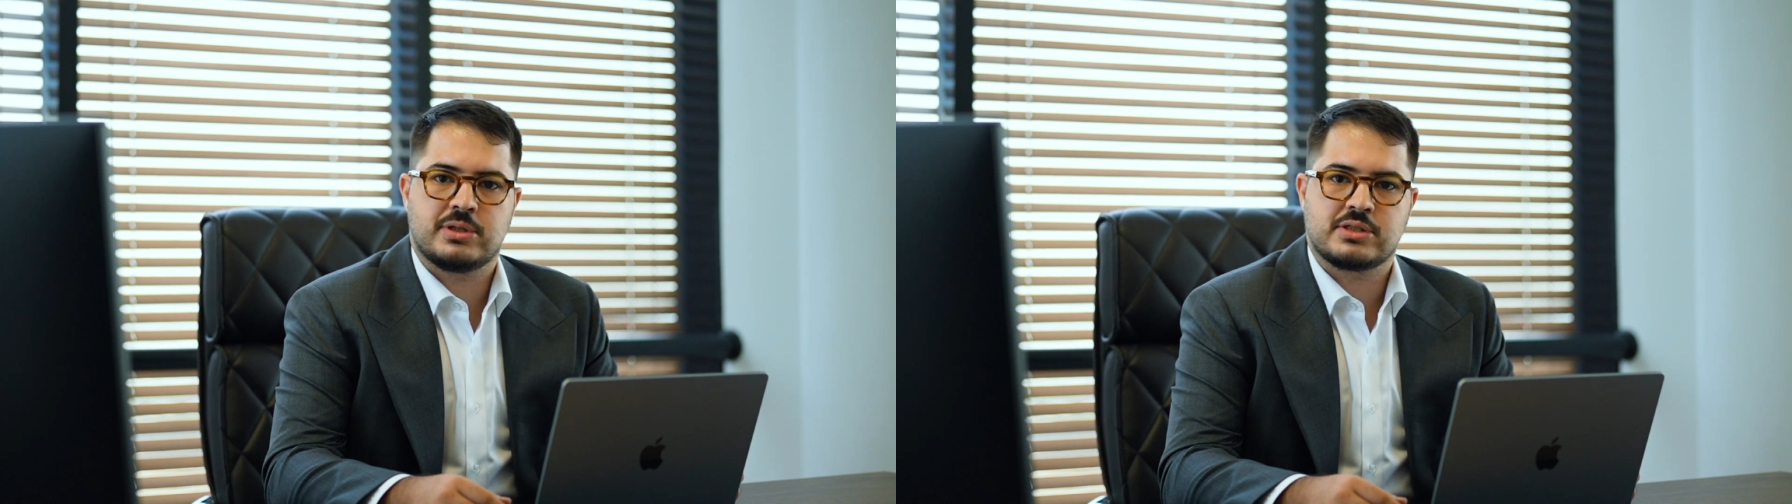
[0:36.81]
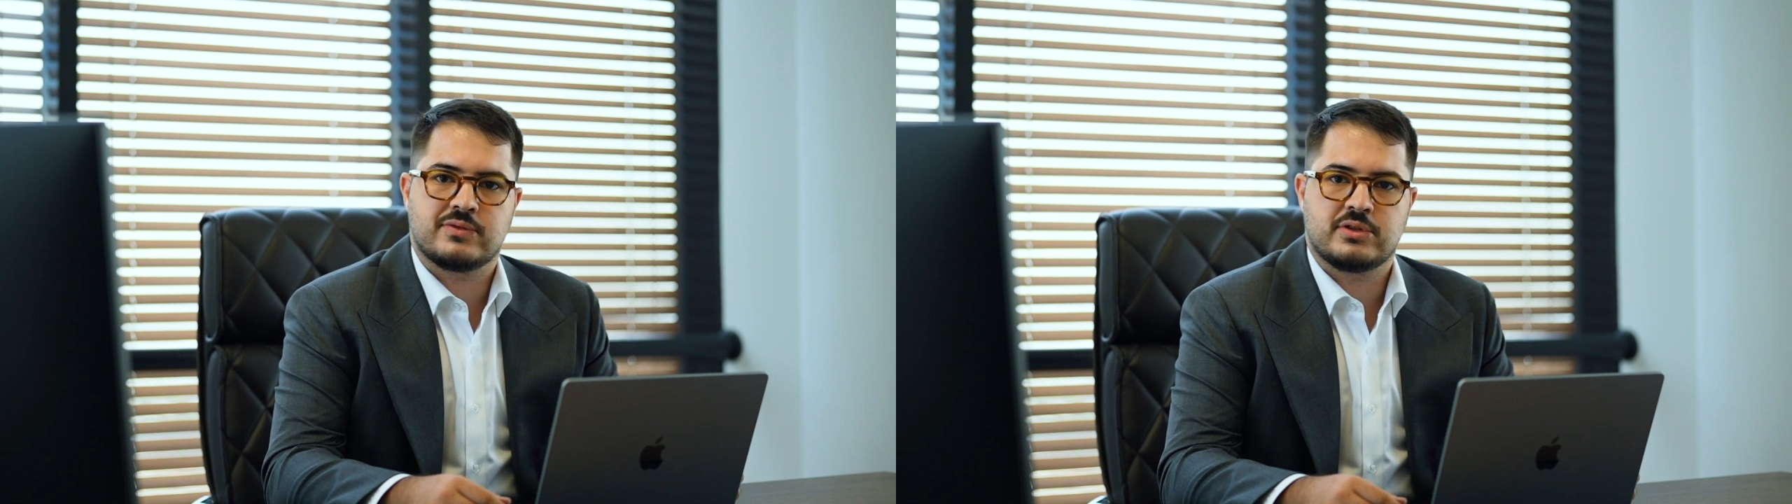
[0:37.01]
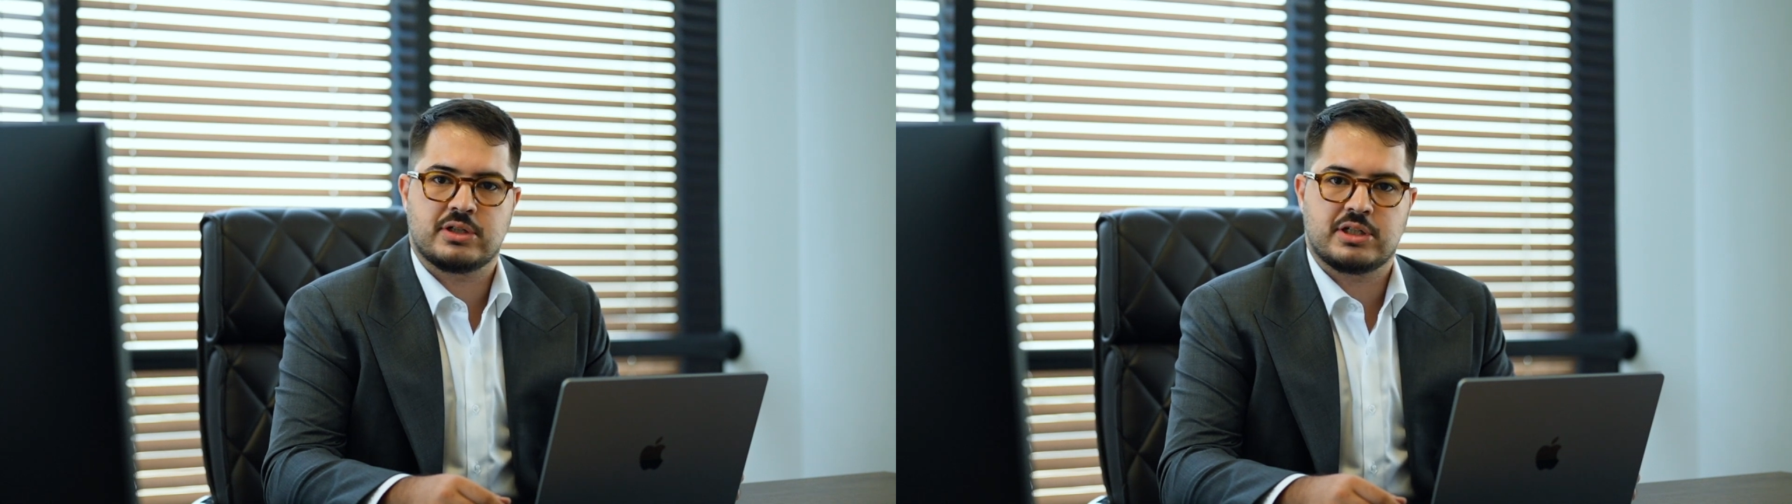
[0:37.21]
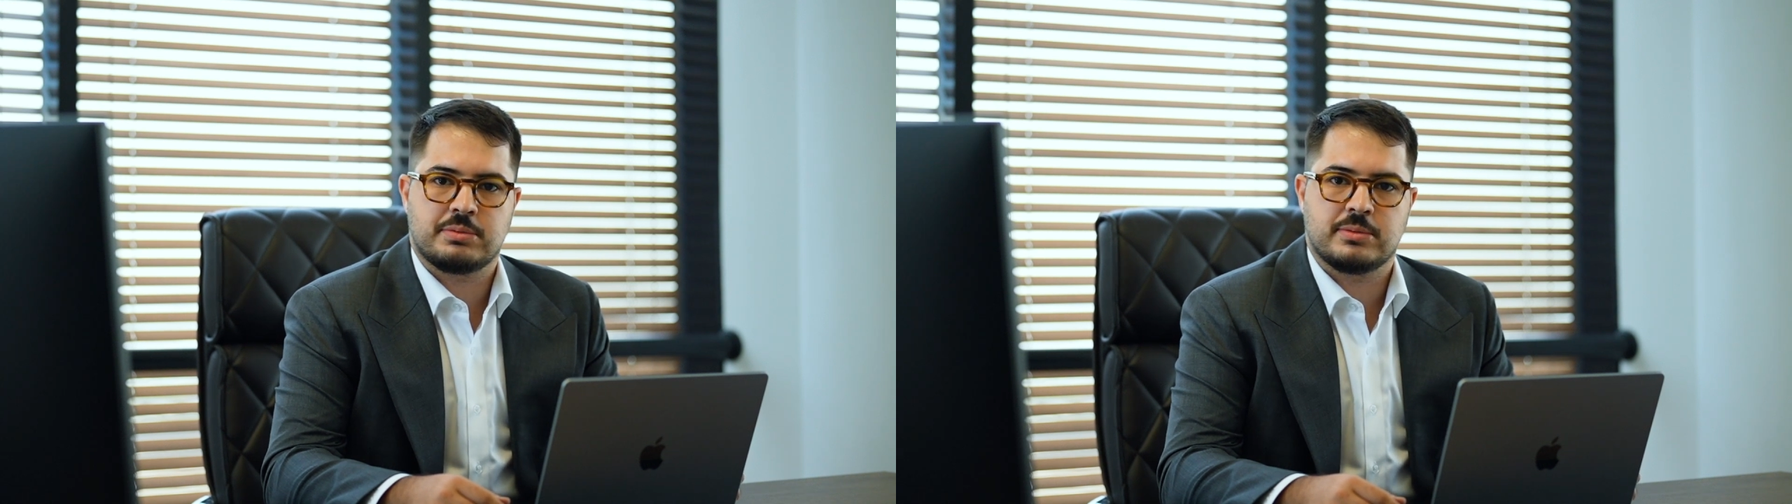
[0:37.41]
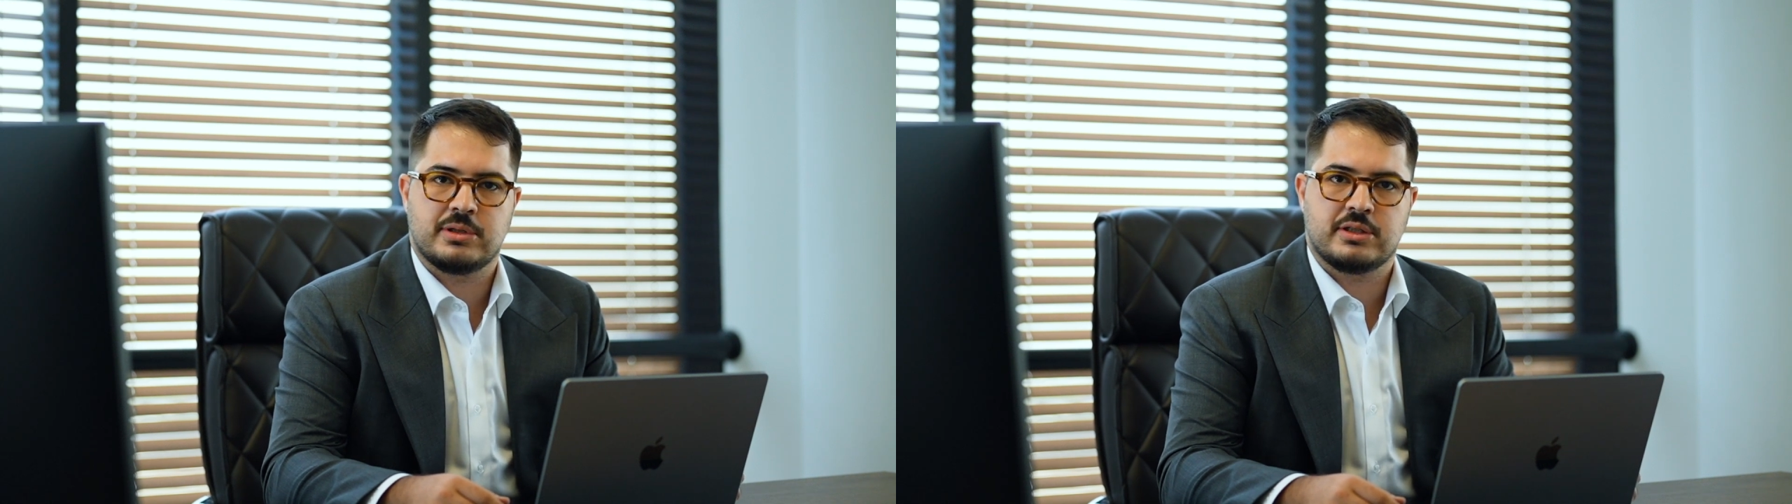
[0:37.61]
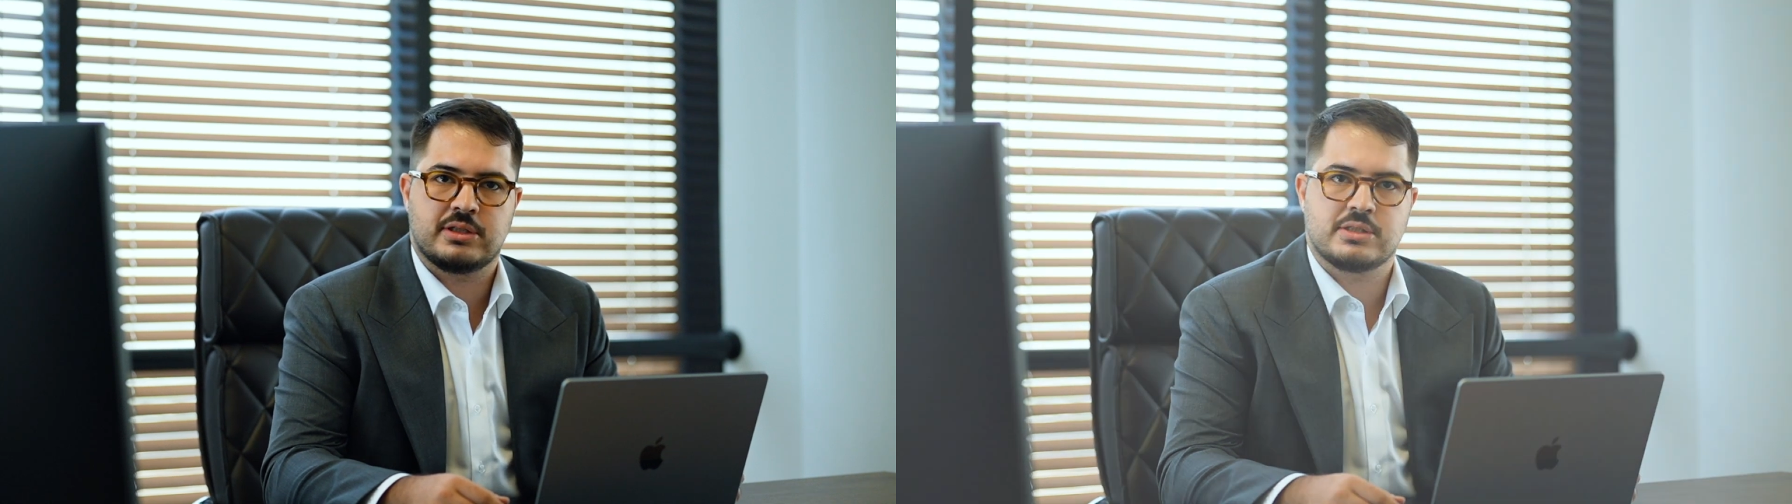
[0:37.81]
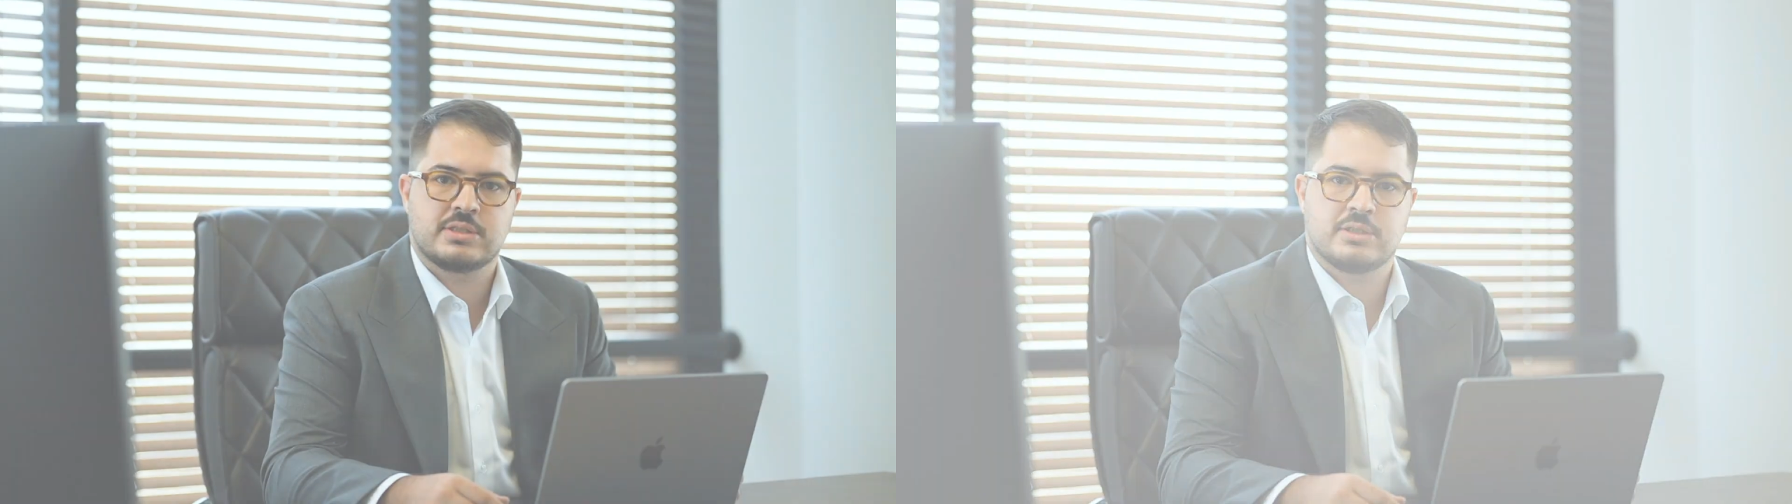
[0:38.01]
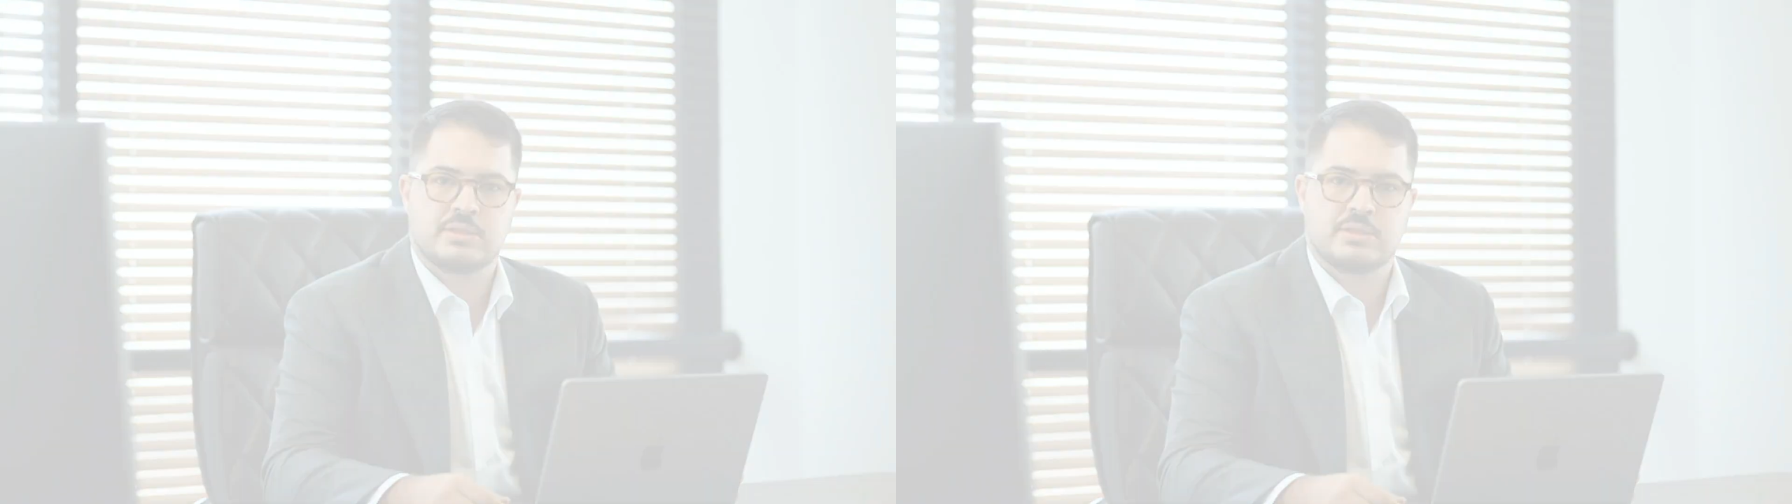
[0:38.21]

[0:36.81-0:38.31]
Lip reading: best of their capabilities.